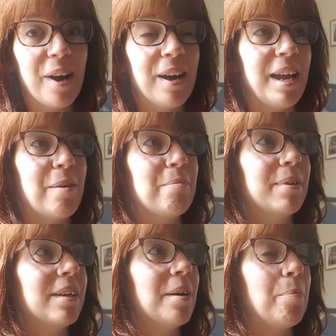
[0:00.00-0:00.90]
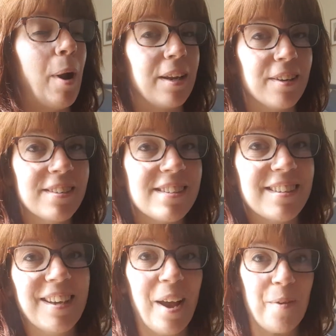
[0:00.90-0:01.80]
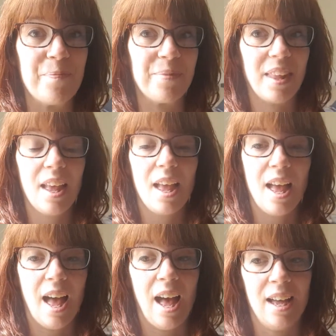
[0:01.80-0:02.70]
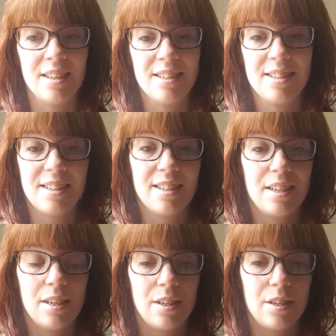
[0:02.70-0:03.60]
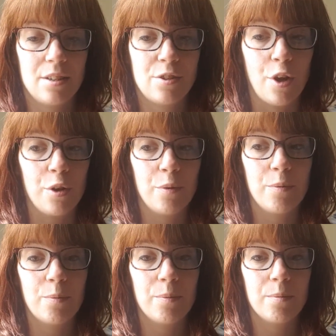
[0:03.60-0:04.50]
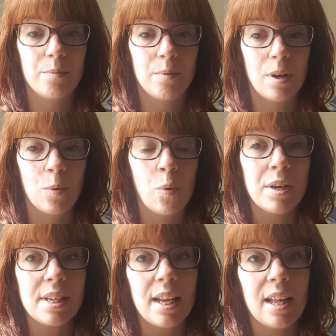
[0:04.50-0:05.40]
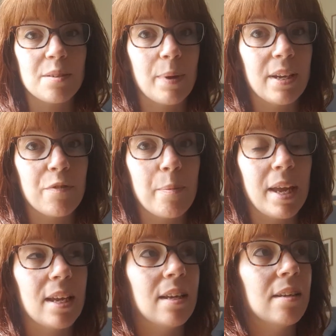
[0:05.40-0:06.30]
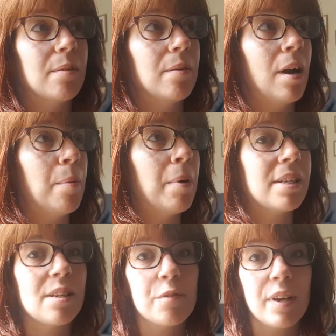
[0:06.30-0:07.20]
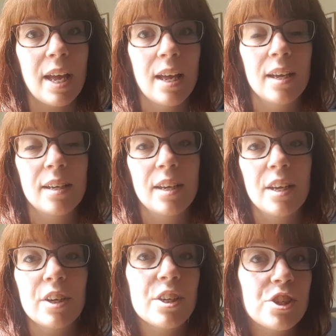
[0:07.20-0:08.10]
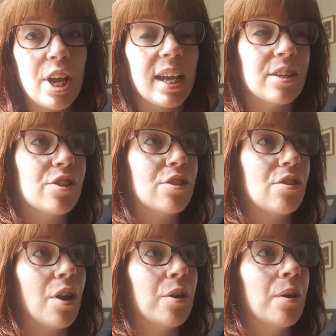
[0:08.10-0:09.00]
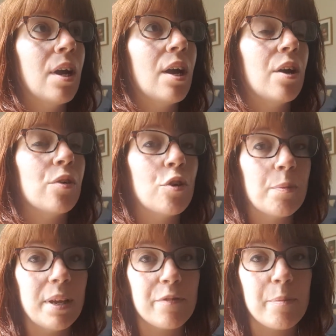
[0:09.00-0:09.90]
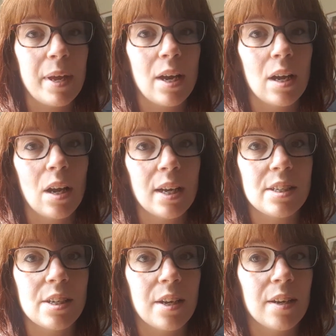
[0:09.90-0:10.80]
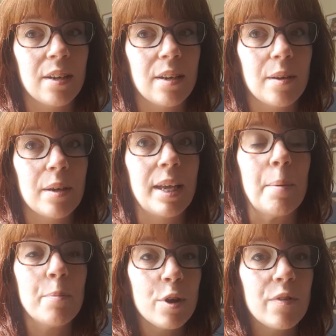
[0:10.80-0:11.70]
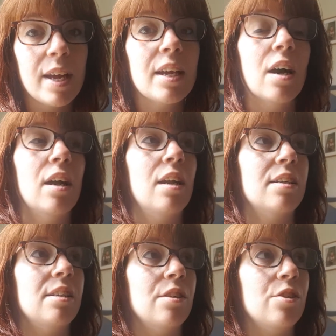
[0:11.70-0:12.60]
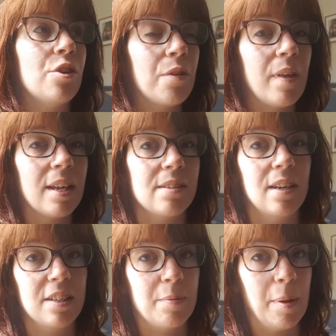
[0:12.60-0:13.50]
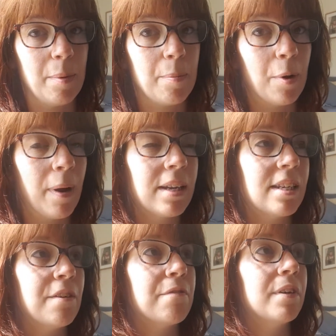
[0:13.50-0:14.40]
I am pregnant. And so one day last week for me, my self-care kind of changed. So normally for me, I like to get moving. I like to do things. I like to be a bit proactive.